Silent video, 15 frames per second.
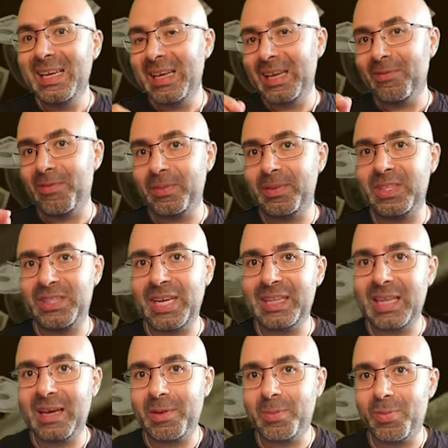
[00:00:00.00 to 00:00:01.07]
from the
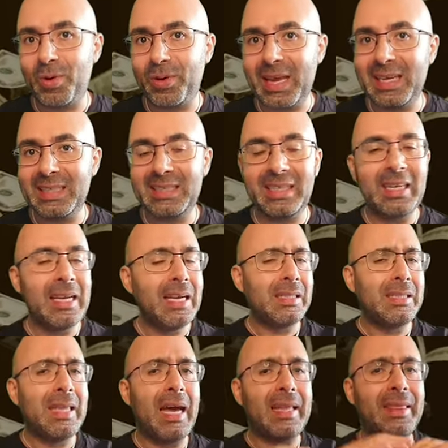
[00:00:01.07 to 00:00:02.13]
JW broadcasting
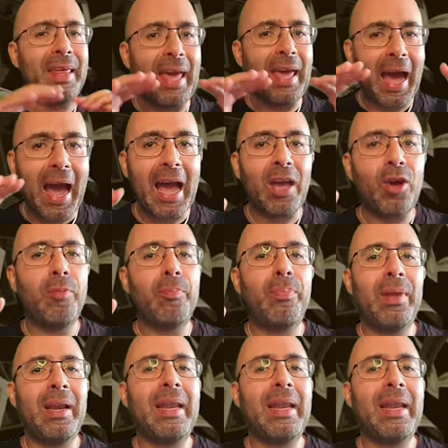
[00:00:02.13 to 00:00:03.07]
that they are completely